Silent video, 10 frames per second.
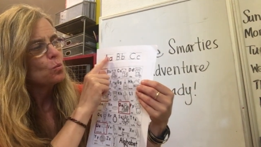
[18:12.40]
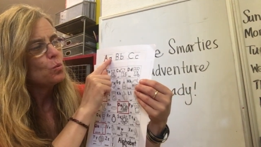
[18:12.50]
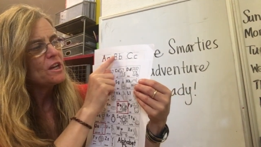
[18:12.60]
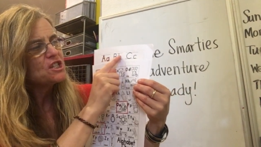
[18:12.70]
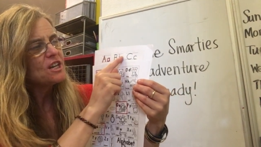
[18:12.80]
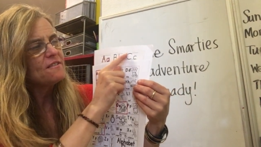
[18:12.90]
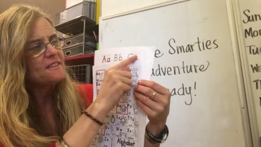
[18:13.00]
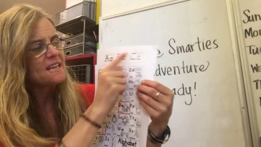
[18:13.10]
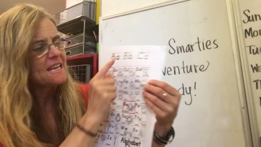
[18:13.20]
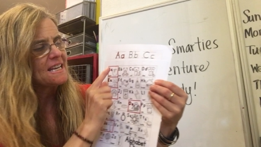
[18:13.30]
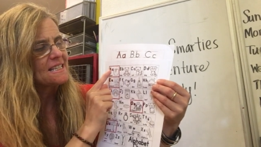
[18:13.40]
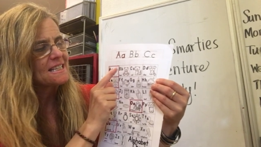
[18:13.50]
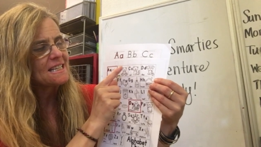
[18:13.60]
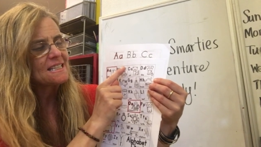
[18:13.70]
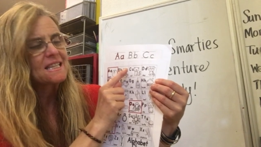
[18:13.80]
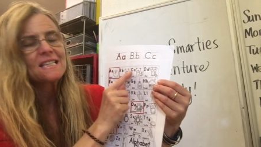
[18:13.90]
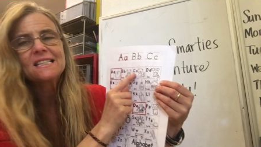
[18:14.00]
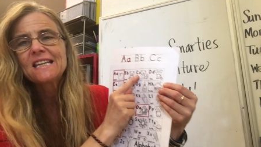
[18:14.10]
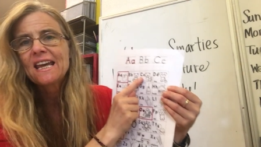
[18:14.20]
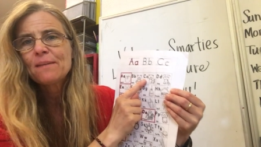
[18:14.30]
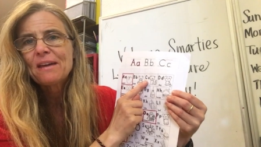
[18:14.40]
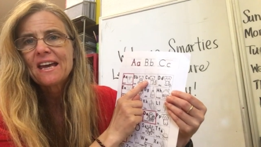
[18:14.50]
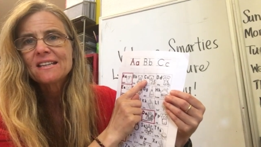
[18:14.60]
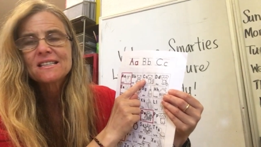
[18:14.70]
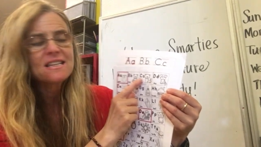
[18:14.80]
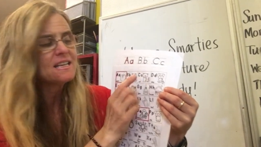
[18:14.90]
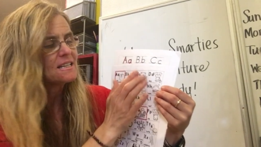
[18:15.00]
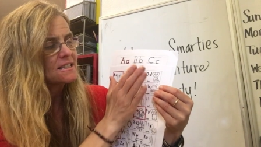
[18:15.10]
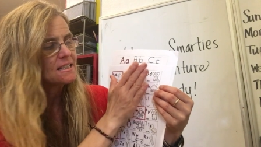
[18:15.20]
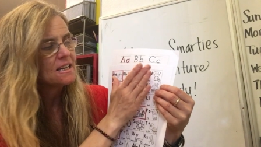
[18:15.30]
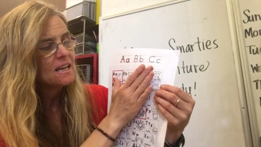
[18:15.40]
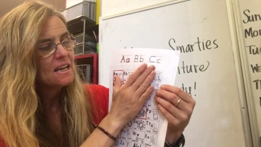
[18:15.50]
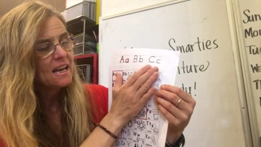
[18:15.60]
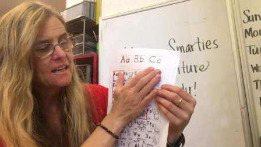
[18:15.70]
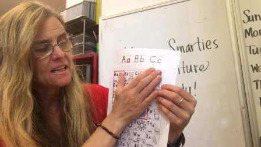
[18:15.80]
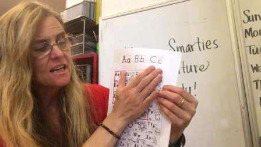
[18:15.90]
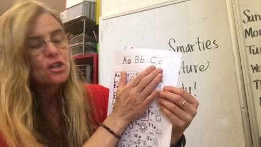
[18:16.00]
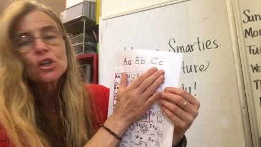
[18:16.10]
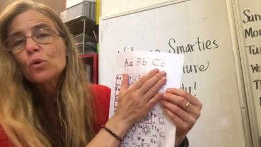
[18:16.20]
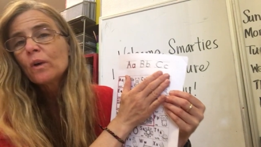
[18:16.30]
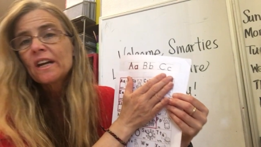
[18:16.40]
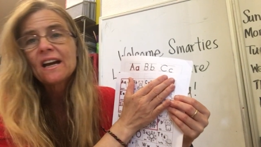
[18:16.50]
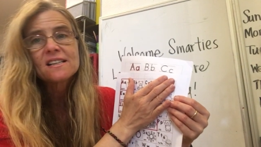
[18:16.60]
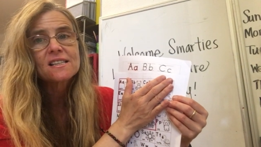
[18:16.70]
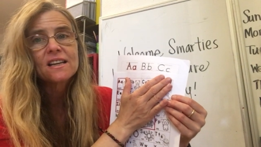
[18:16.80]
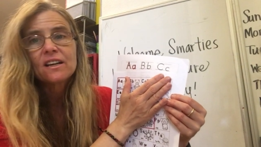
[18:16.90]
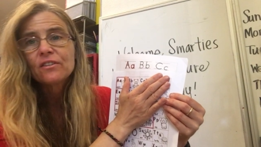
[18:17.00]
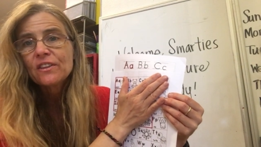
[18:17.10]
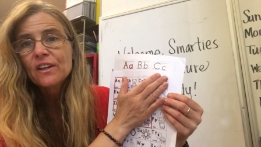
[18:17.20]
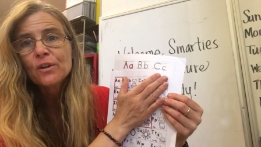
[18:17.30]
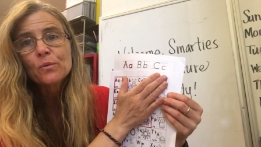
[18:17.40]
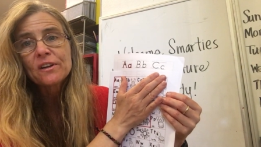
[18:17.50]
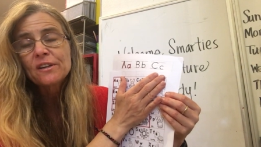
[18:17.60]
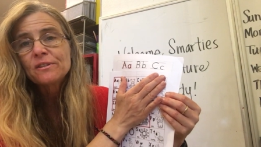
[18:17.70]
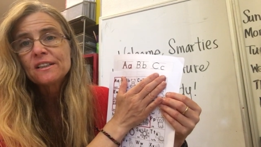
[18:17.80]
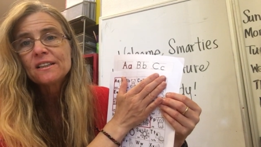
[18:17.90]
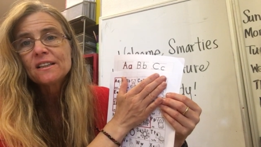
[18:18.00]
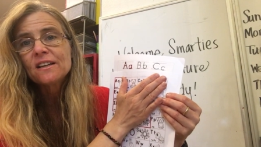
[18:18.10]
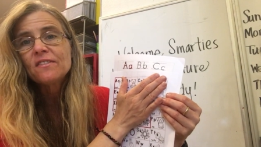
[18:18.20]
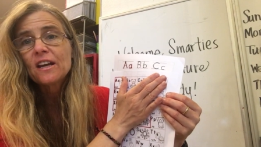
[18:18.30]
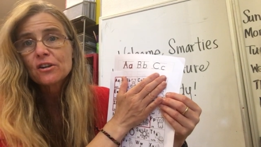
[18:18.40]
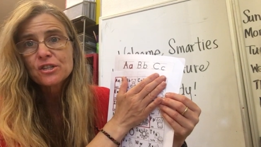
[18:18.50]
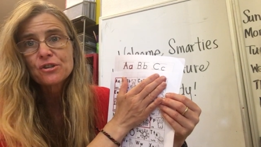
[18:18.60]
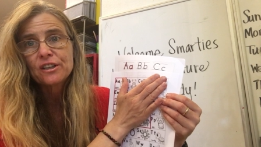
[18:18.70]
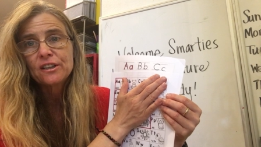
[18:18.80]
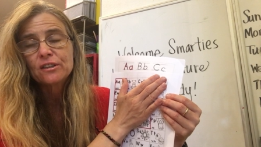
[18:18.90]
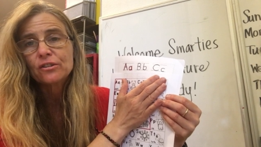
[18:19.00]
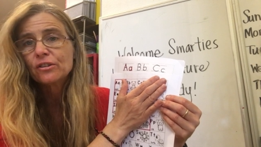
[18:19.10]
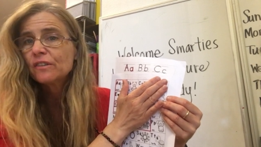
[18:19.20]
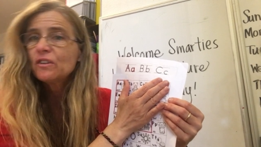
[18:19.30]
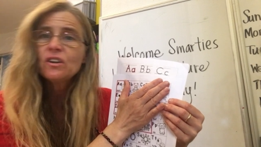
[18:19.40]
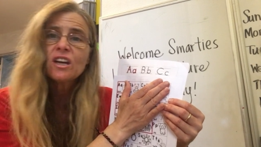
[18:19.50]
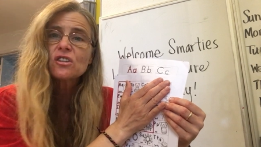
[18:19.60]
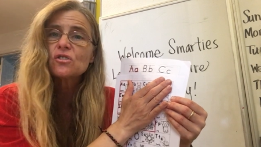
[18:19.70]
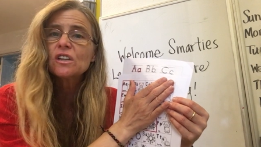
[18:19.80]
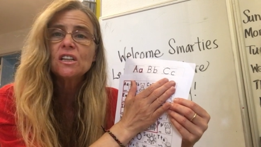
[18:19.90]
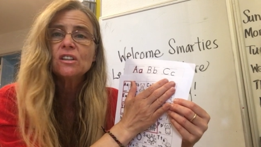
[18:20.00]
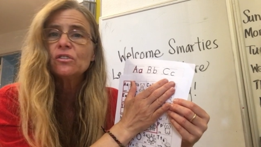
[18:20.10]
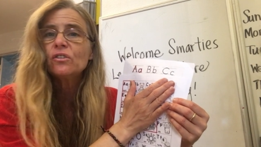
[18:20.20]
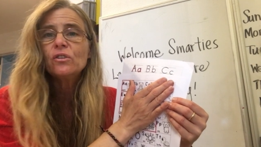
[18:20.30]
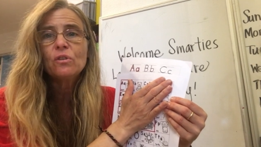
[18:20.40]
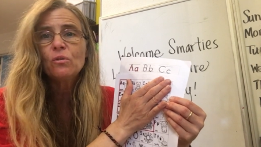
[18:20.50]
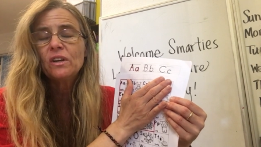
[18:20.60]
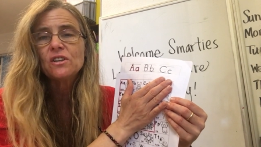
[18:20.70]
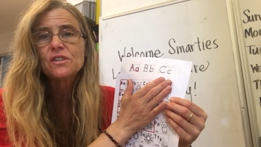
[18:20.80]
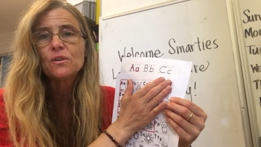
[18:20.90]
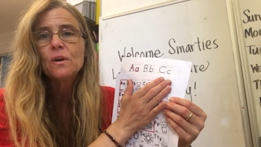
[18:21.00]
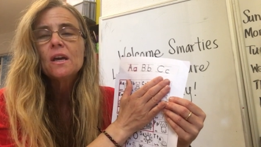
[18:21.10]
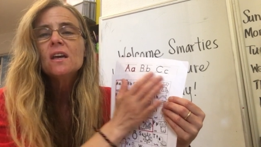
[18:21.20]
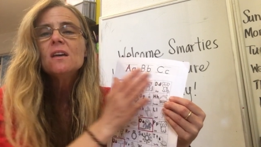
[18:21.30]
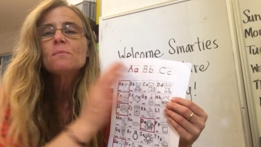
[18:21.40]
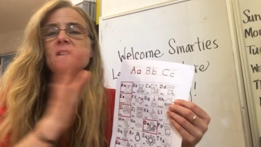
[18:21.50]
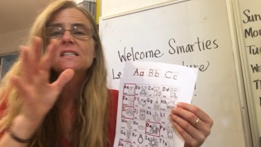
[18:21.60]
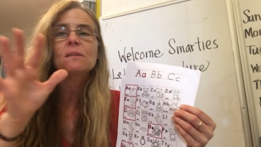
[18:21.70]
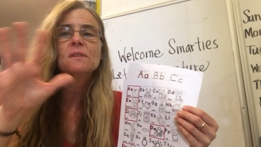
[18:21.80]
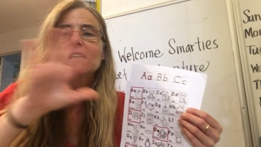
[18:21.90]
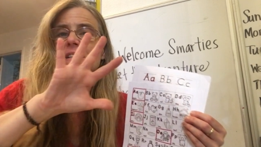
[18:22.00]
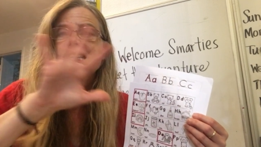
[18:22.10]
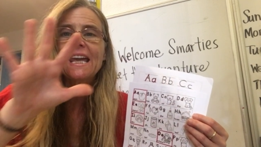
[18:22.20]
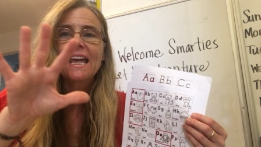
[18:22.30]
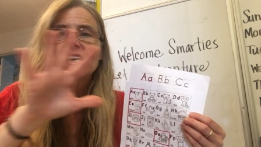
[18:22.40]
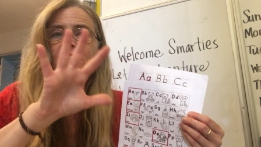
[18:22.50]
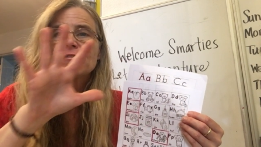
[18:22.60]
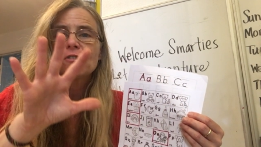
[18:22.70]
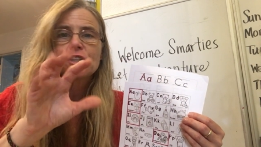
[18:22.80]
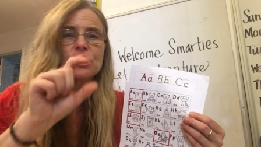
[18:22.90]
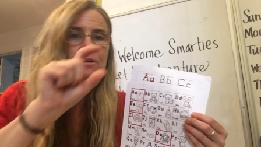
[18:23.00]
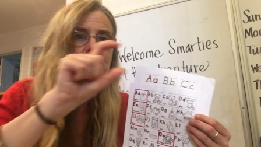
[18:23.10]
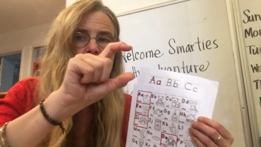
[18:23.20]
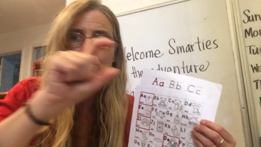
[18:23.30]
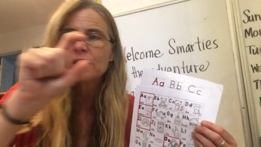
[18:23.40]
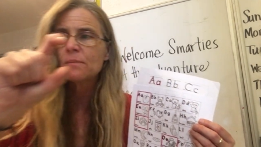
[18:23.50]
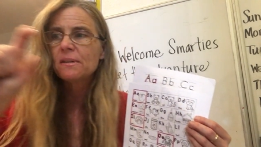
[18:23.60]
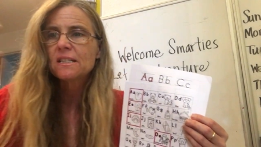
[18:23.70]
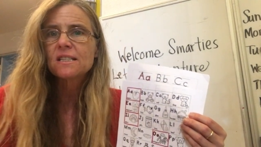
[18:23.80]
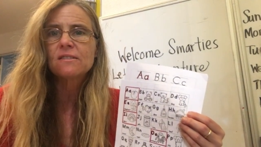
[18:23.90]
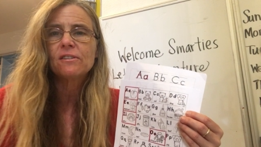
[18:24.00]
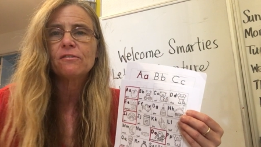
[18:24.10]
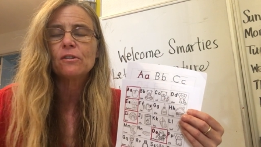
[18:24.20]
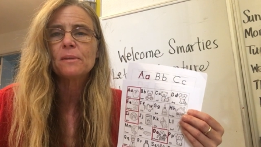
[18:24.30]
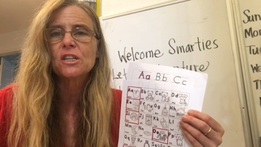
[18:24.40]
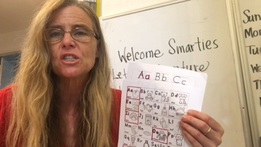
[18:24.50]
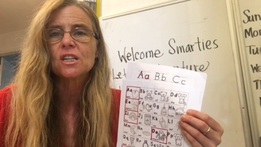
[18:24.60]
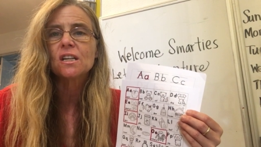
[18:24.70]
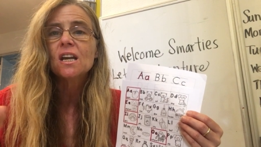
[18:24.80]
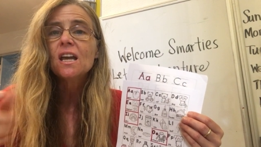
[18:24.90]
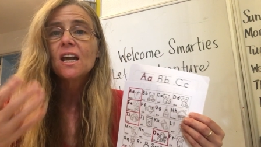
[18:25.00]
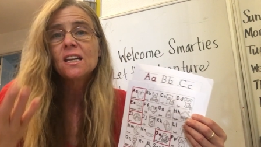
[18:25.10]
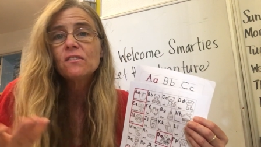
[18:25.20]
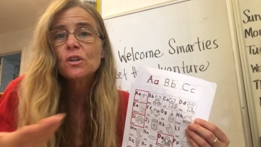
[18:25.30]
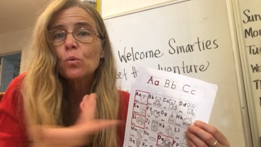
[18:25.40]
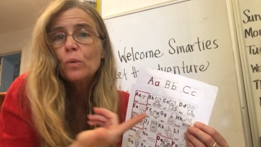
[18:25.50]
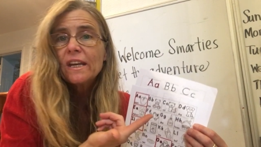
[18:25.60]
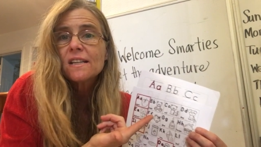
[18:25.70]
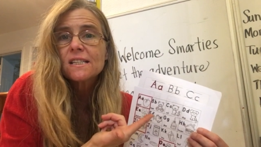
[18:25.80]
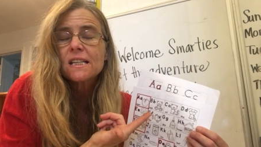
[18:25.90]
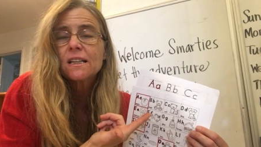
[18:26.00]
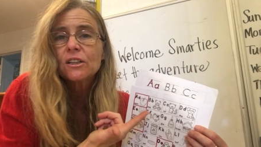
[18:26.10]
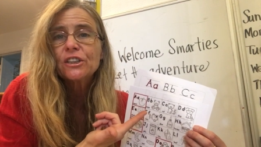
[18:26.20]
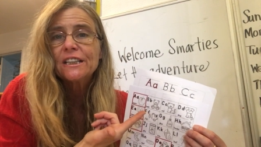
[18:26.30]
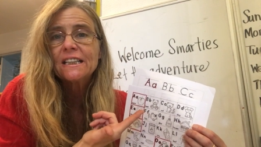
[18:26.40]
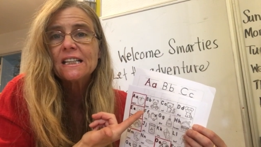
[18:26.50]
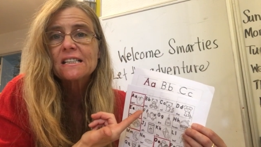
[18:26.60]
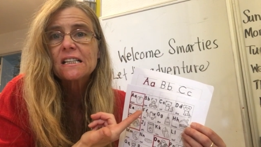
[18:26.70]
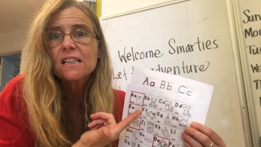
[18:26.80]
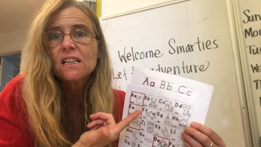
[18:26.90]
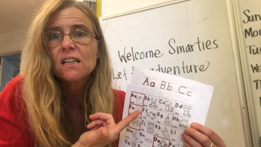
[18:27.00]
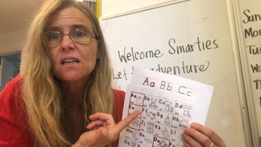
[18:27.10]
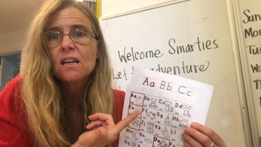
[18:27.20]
Which of these is the same as this? And again, you're going to want to isolate everything around it if they're a struggling learner. If they're not a struggling learner, you don't need to. But some kids can't differentiate between the pieces of information. And even though we can see it clearly and easily,